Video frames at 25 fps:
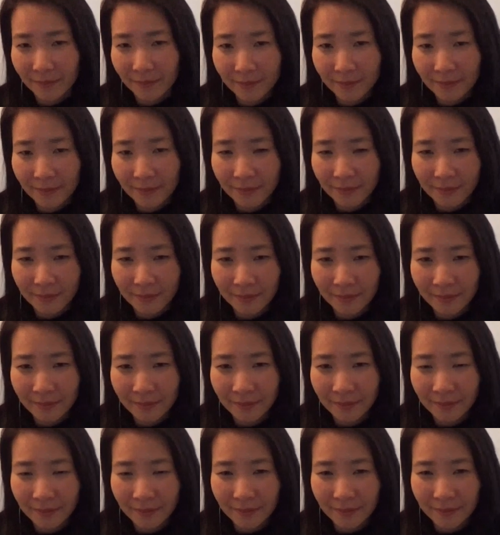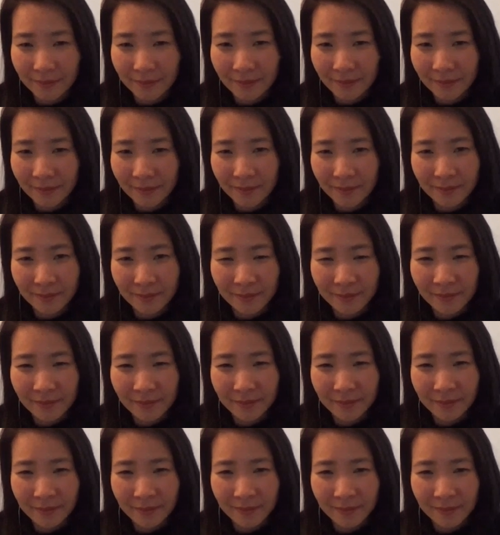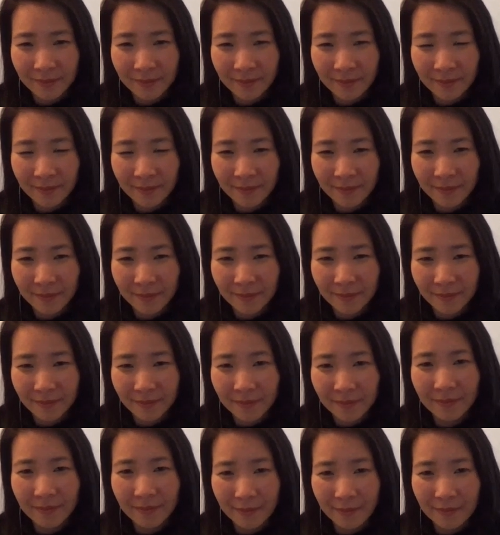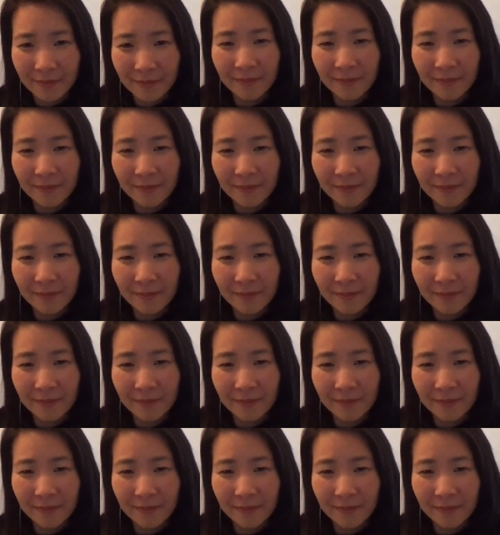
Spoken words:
(not speaking)